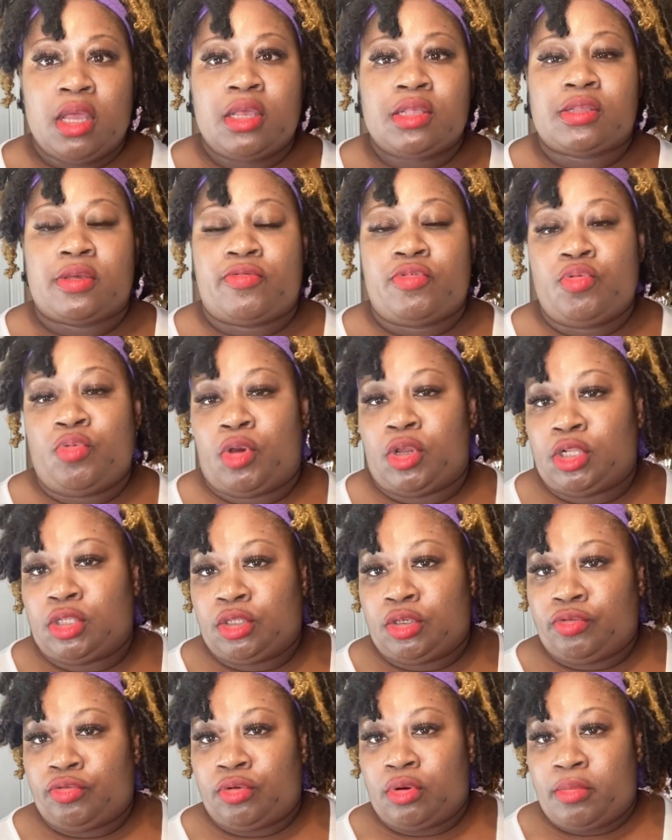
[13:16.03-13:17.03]
So if you want a
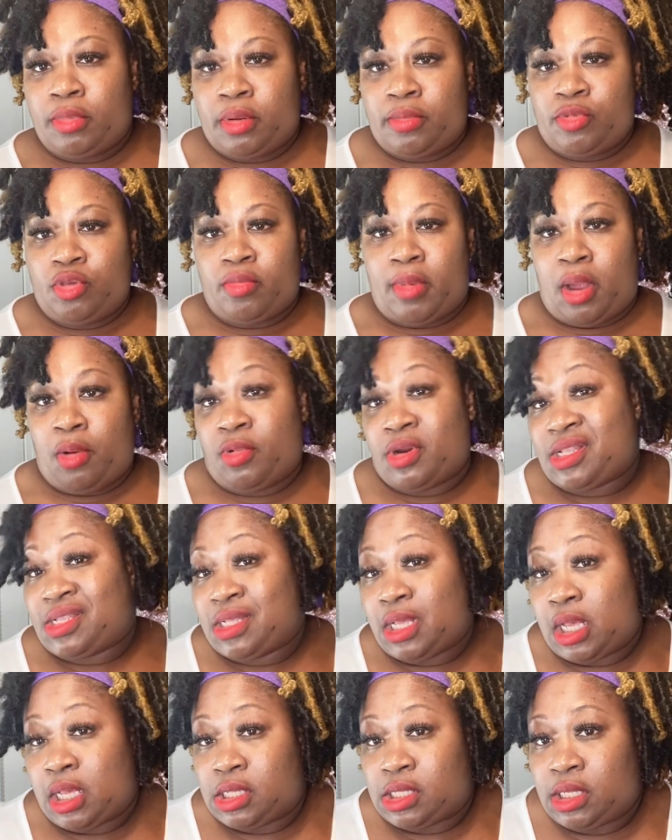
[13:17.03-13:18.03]
little room in them, you might want to
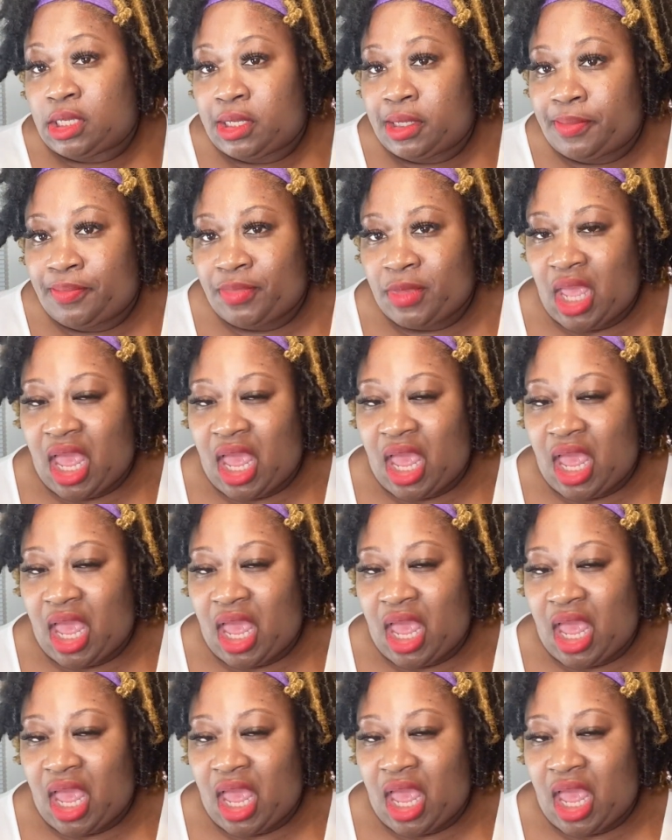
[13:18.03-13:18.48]
size up.